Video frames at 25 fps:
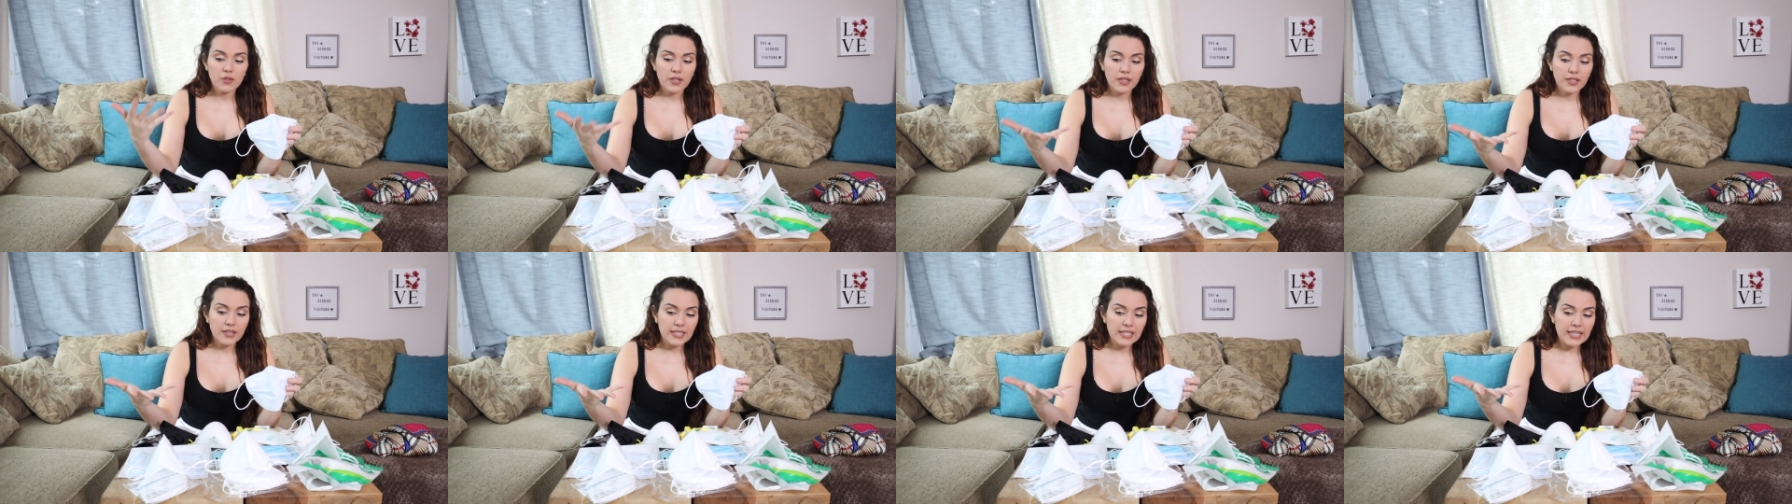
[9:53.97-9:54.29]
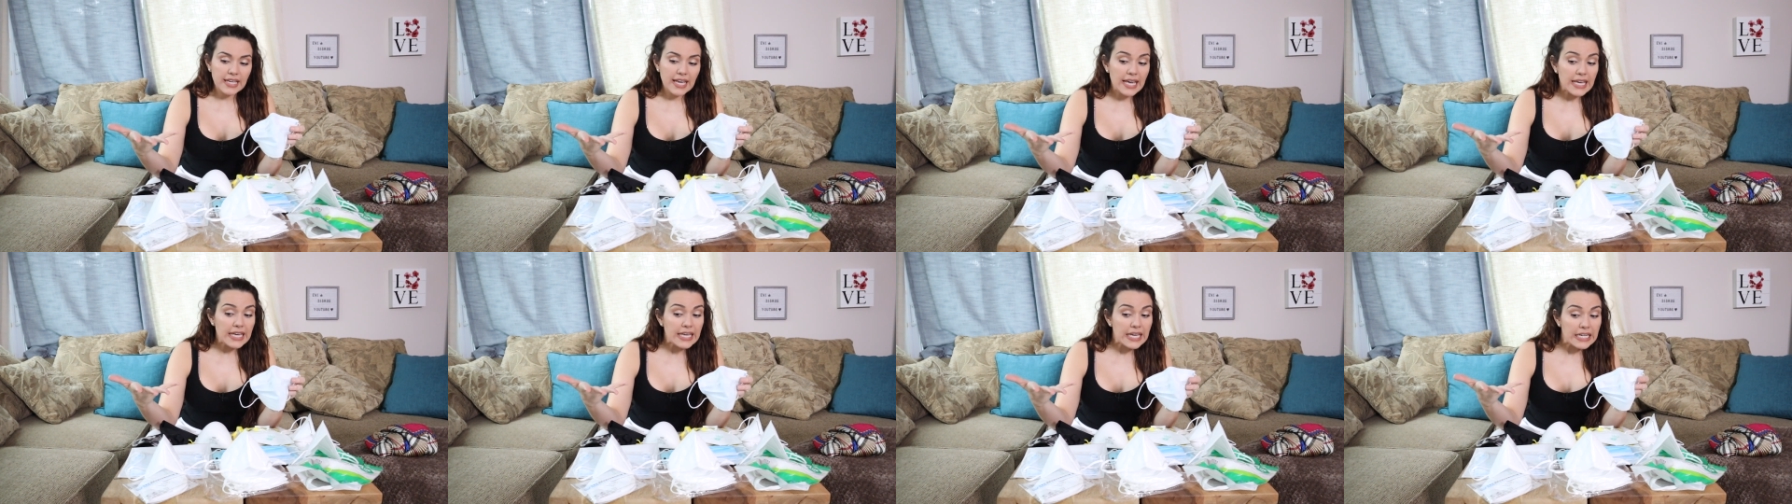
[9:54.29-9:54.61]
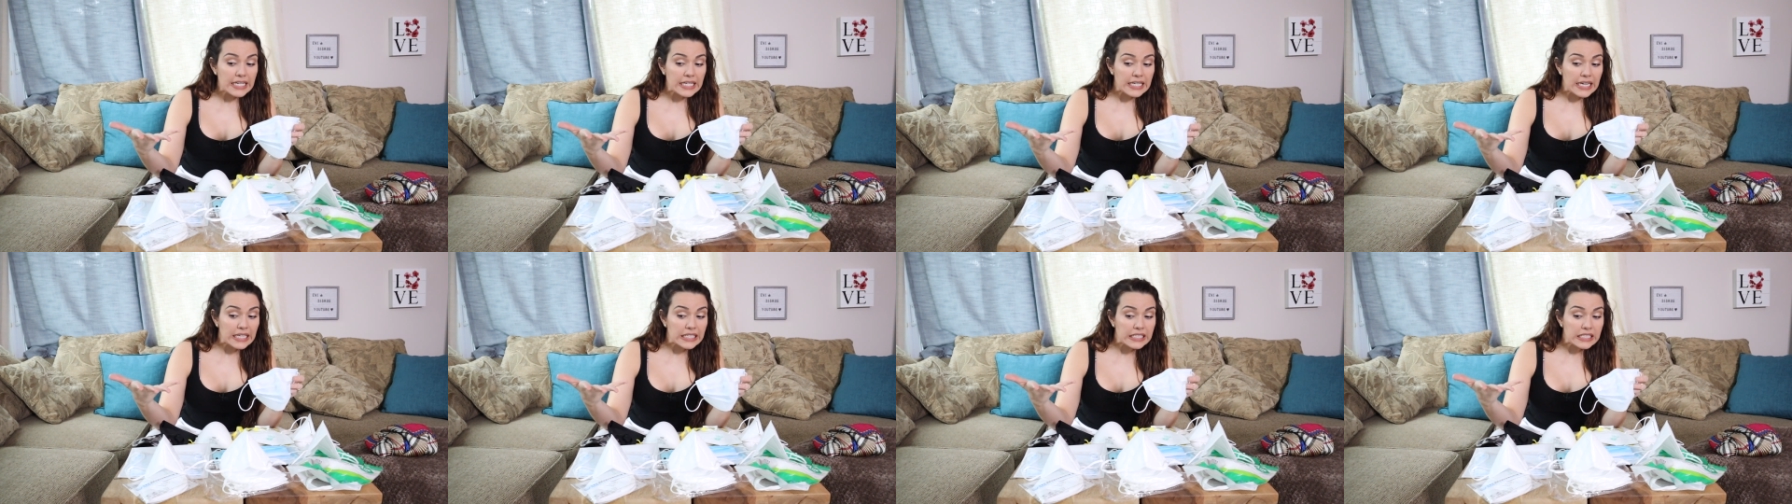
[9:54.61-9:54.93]
like the
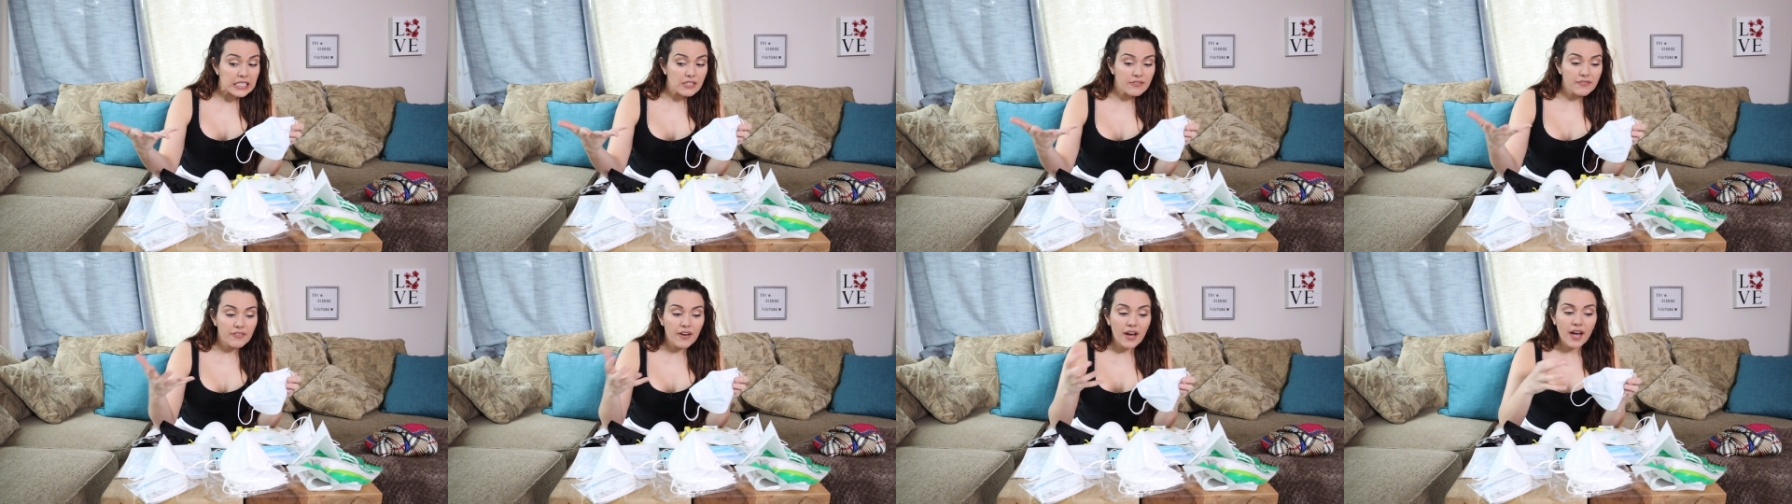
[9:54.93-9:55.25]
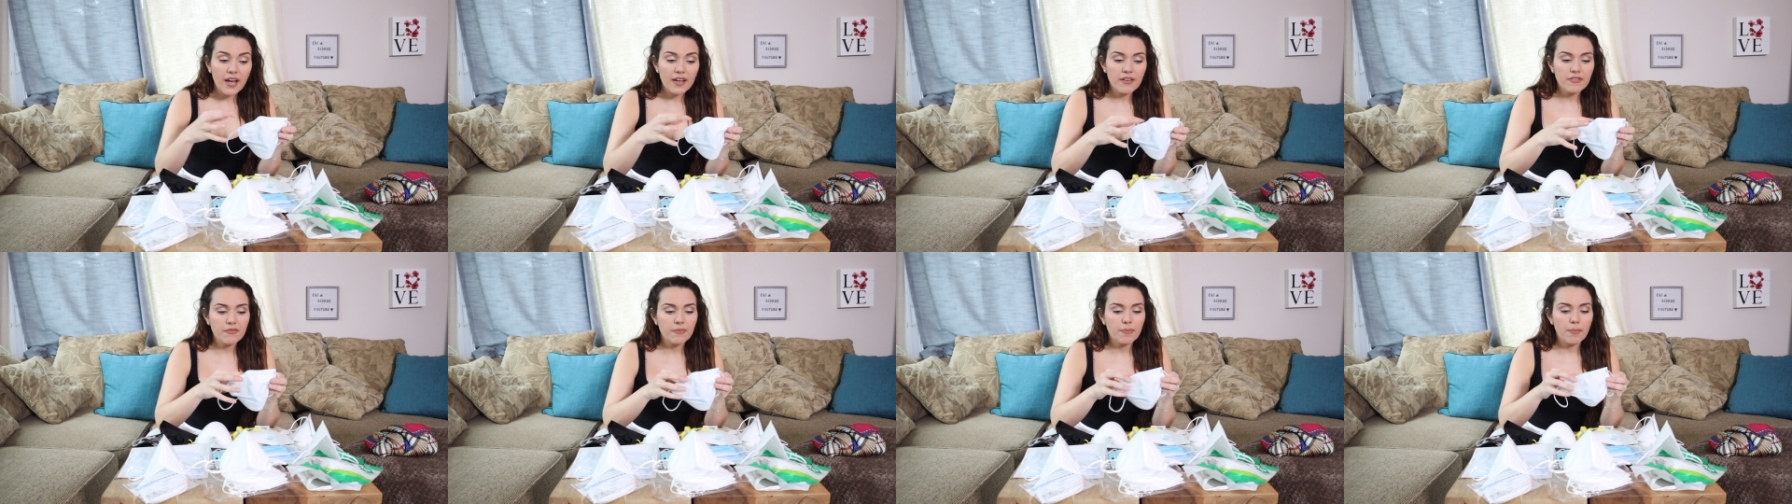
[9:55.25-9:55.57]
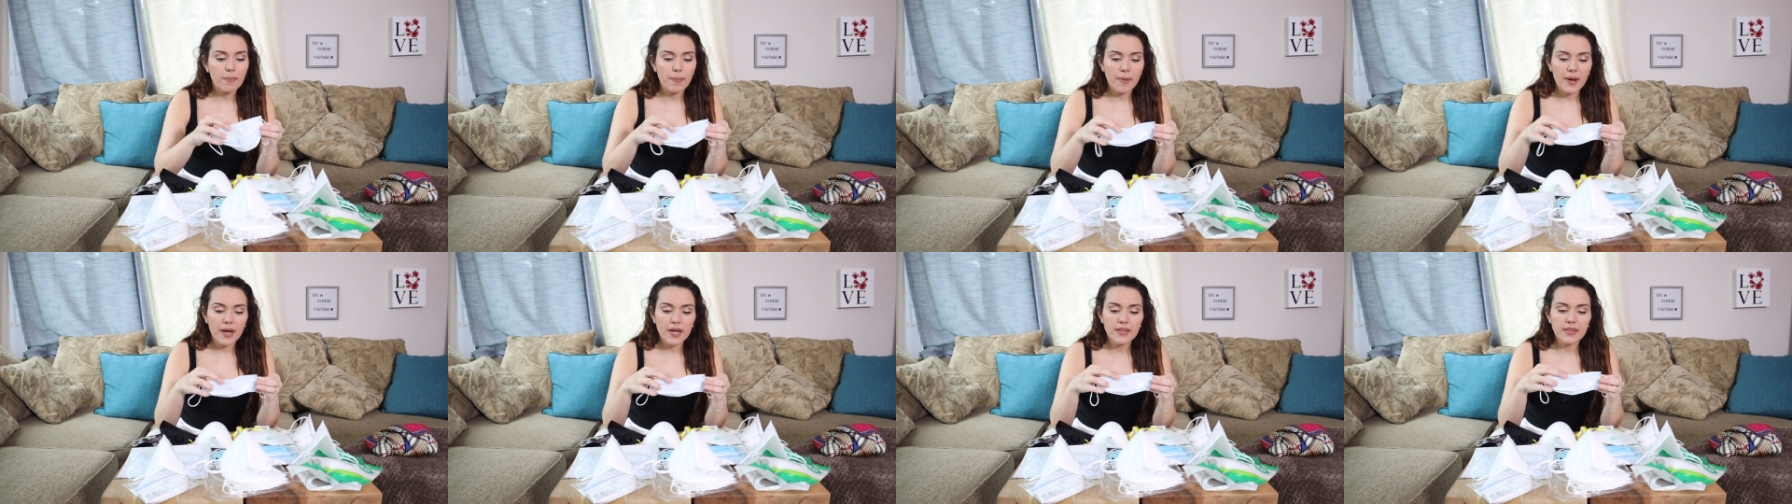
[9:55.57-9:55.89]

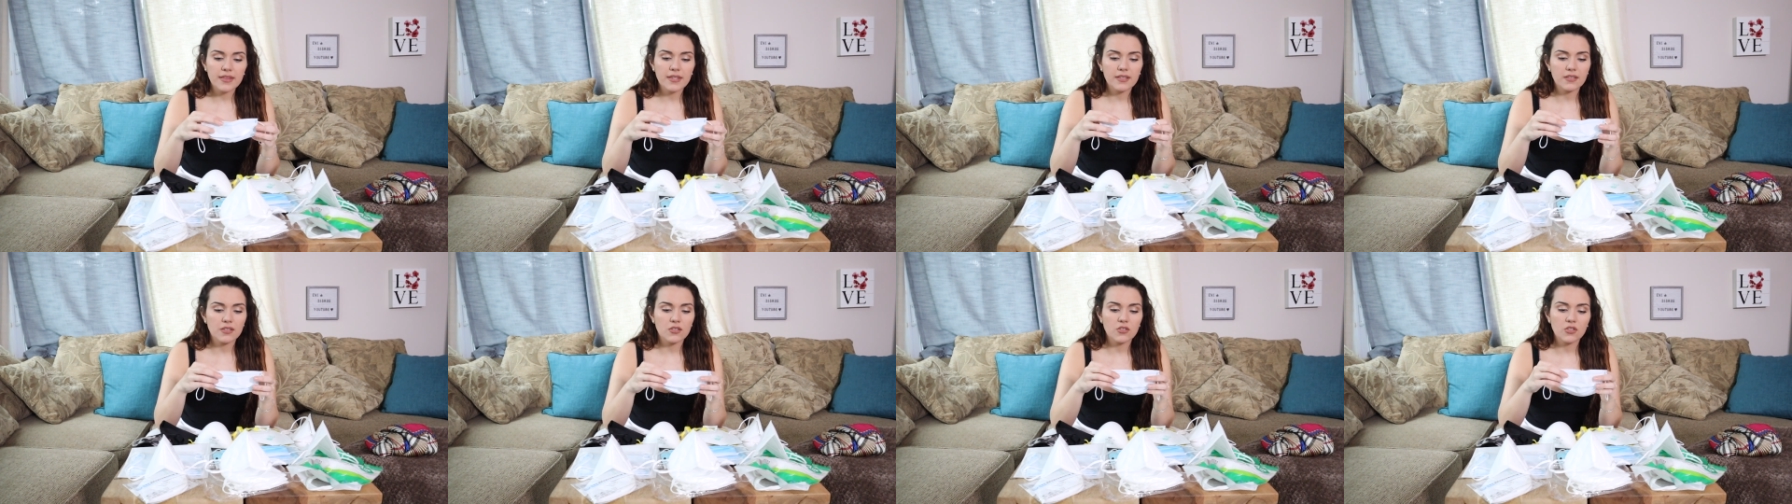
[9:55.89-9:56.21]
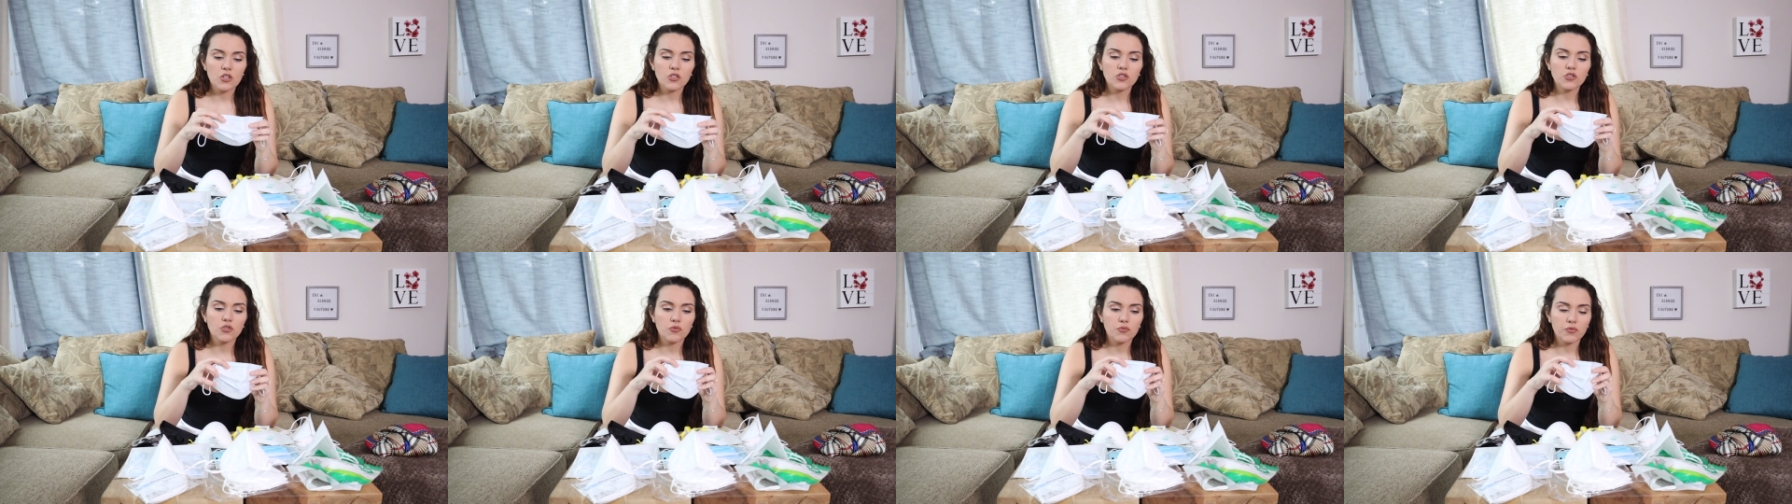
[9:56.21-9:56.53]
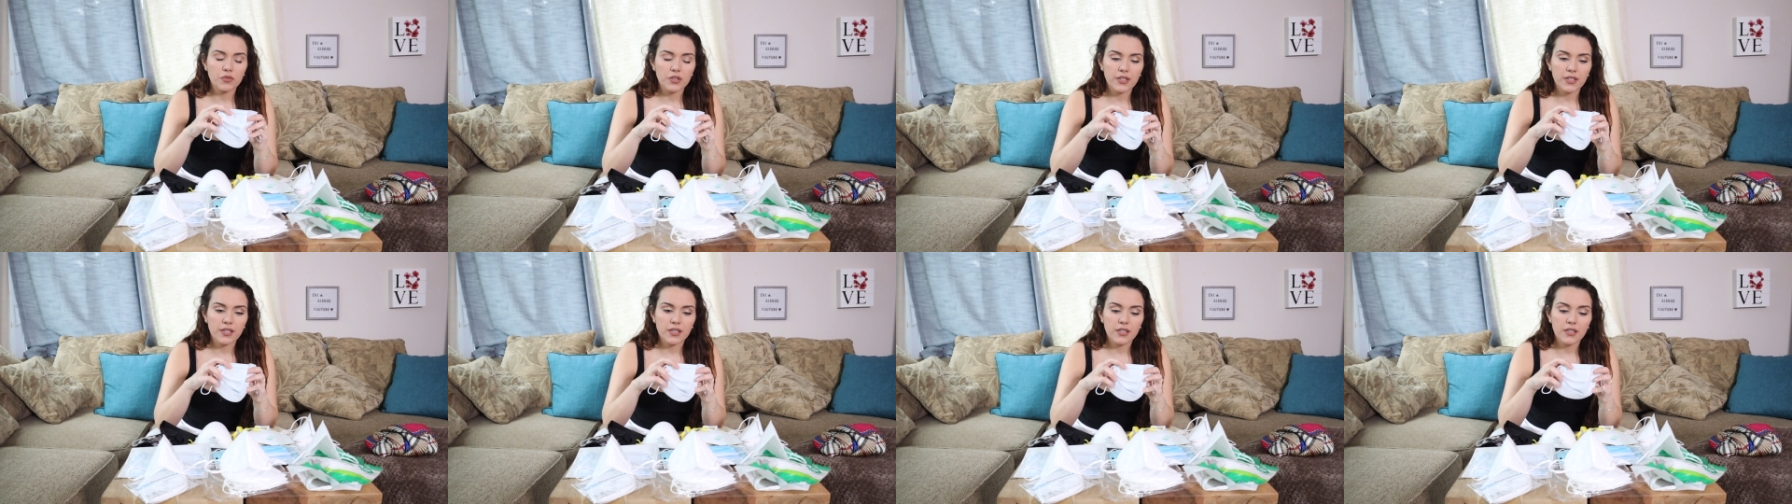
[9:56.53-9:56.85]
KN95, but this is also really